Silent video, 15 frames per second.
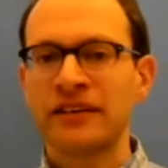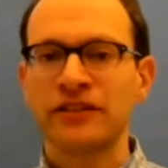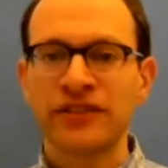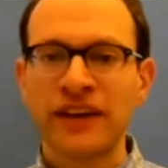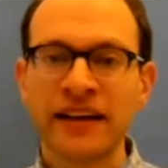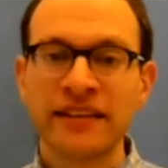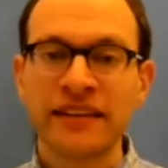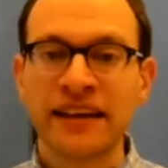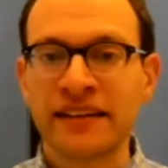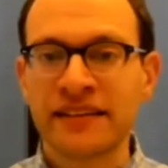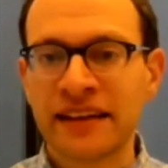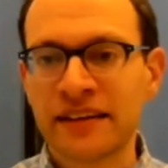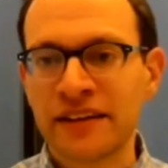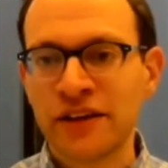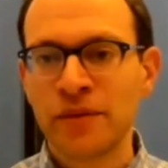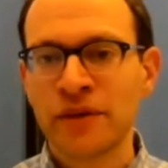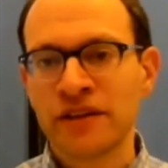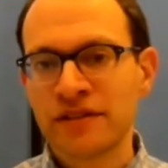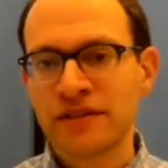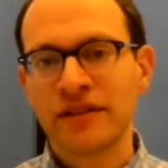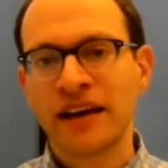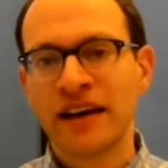find things that
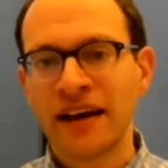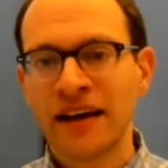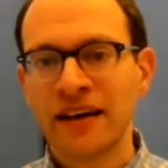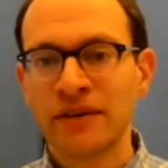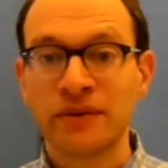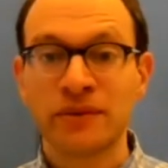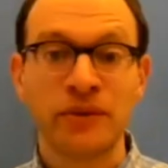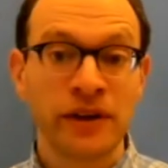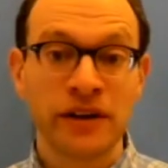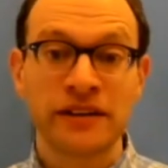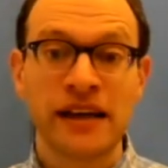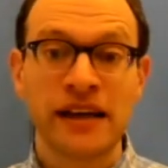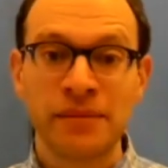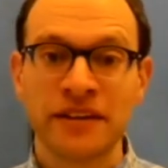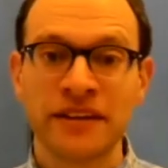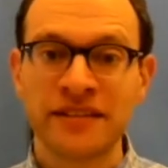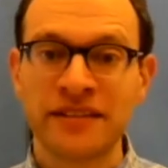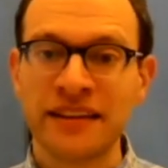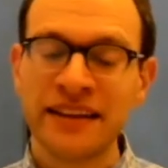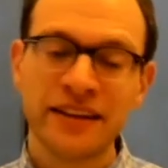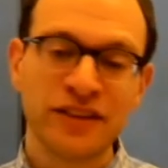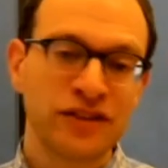humans weren't able to
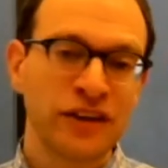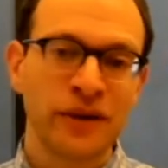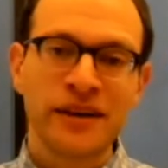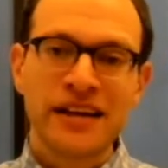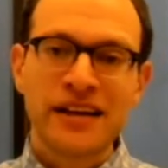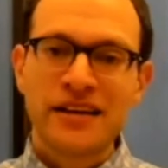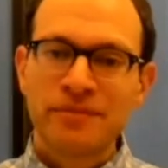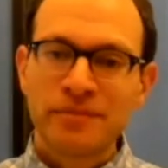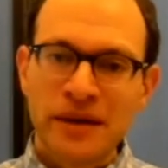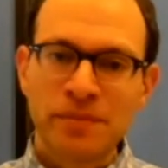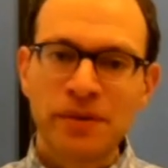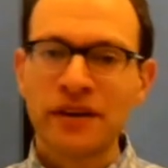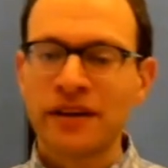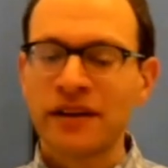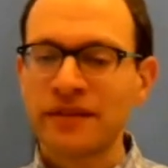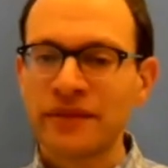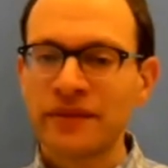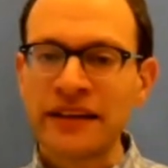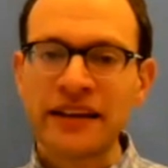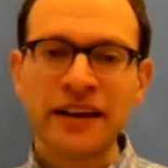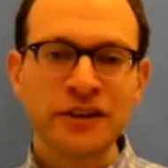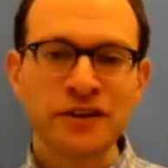see. And so
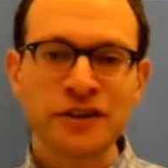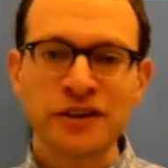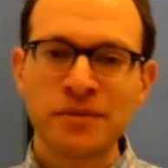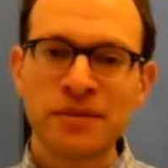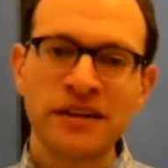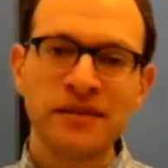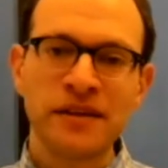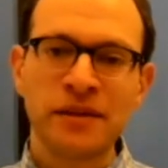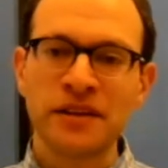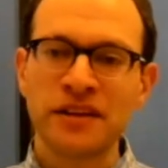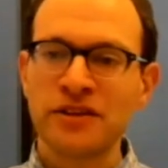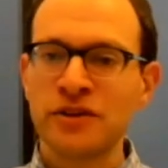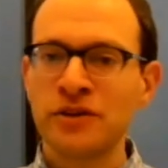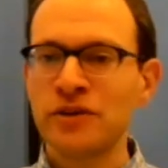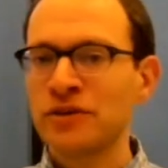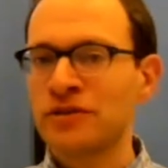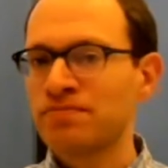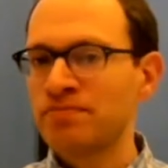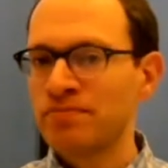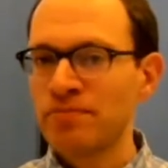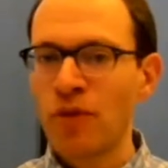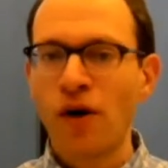doctors are going to be able to use
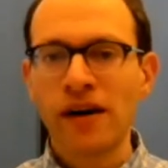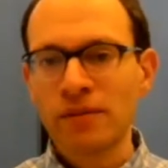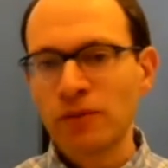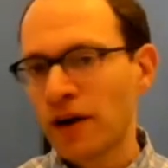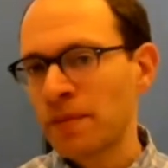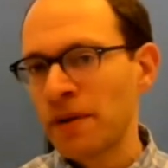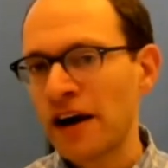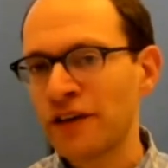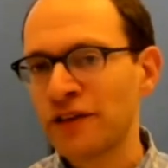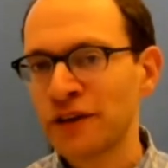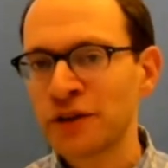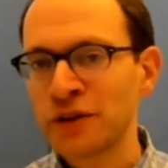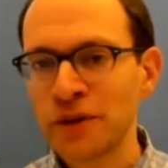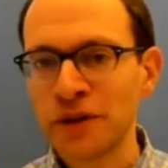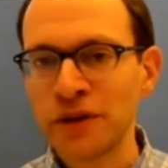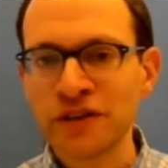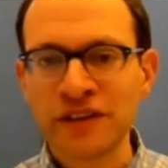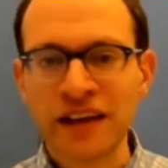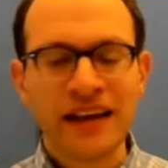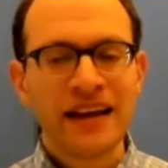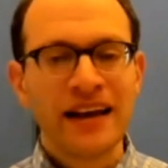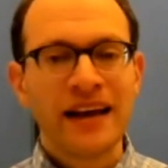more and more powerful tools
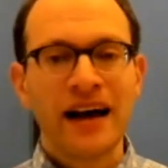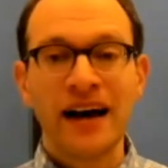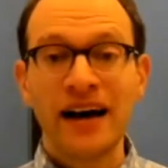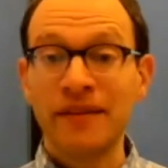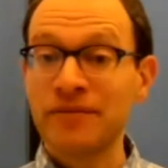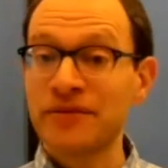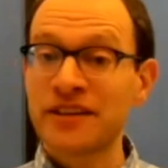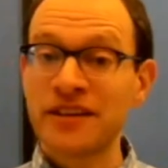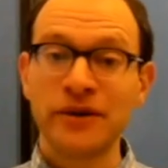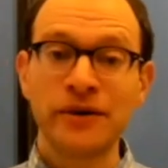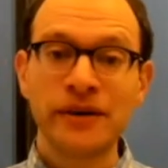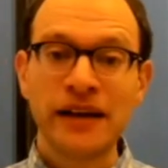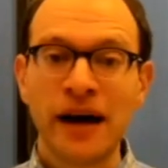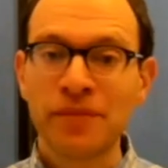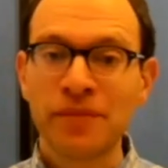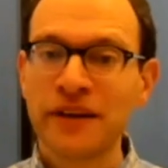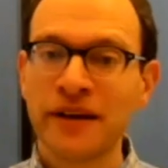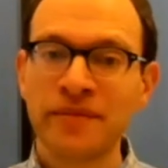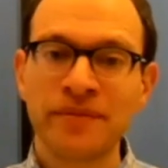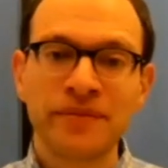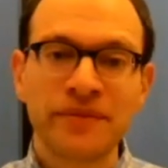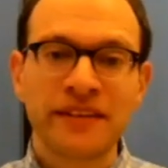to help
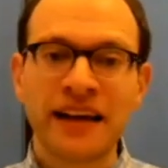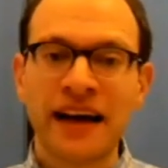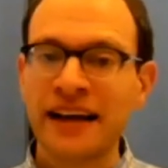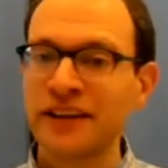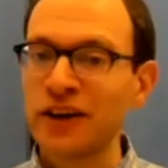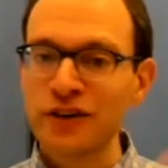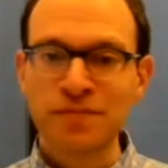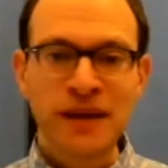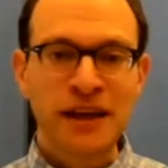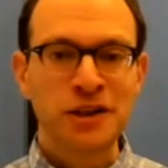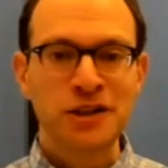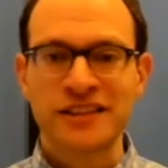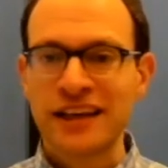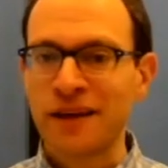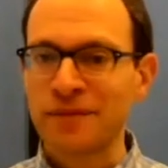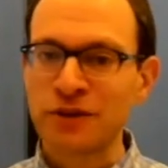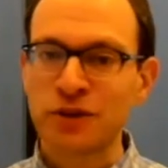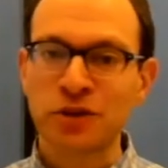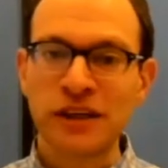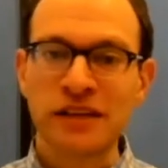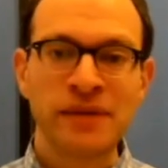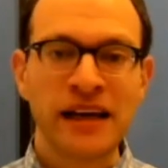them diagnose patients, to help them
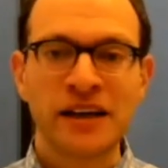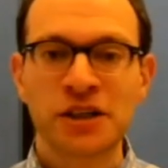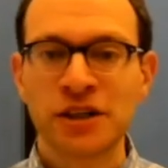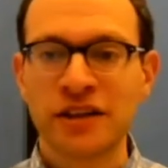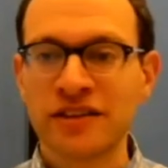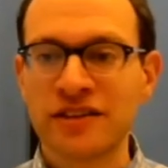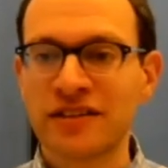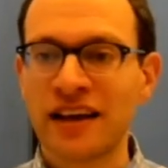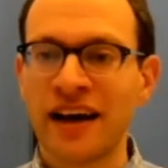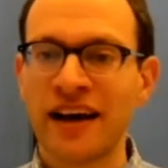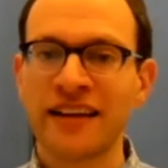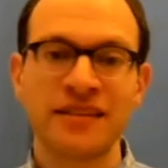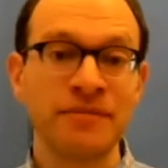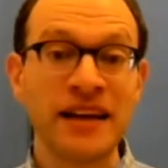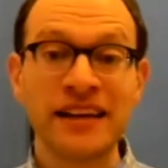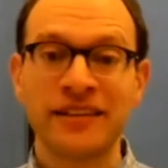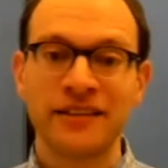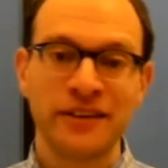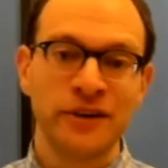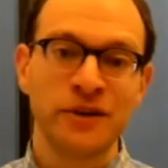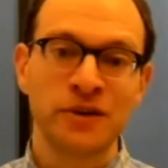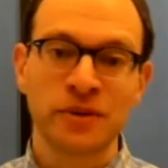treat patients, to make
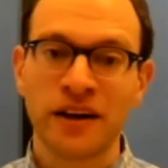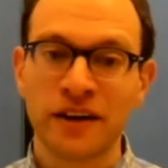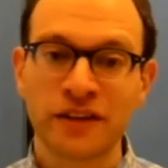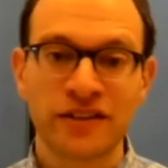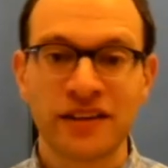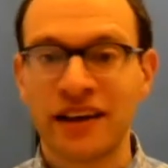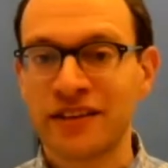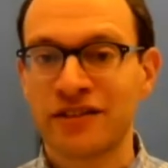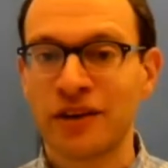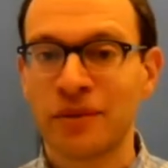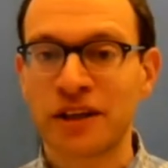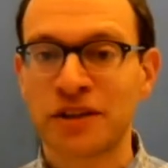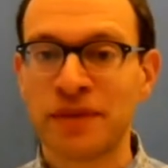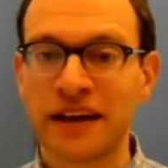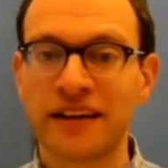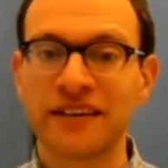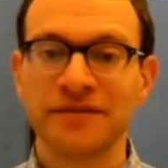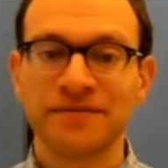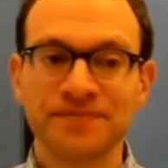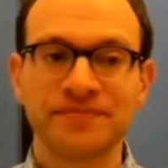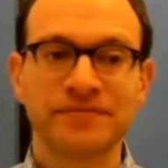new drugs so much better.